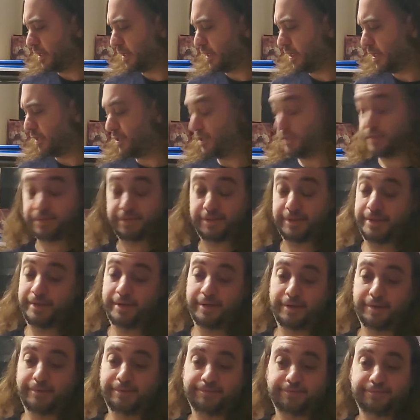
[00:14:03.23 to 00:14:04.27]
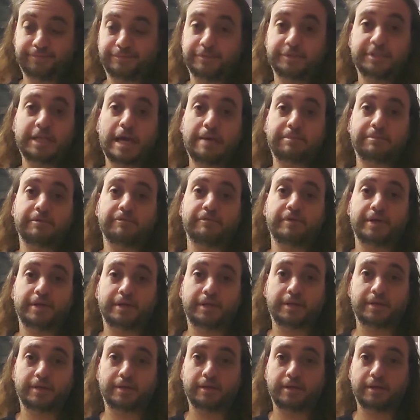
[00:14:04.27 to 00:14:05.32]
it just was
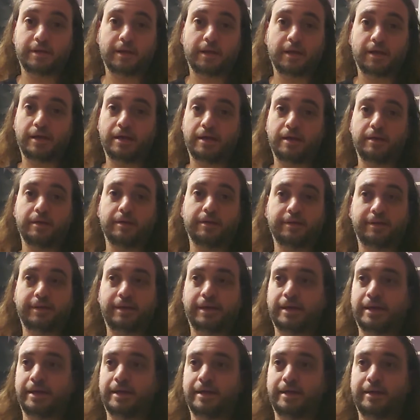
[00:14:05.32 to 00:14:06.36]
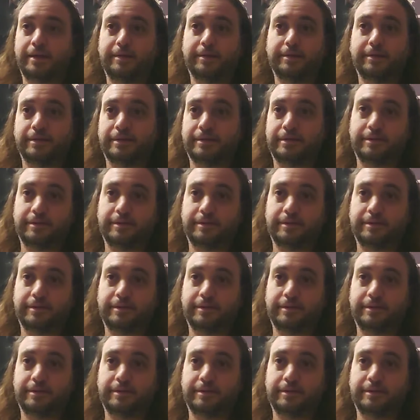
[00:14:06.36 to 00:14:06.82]
captivating, and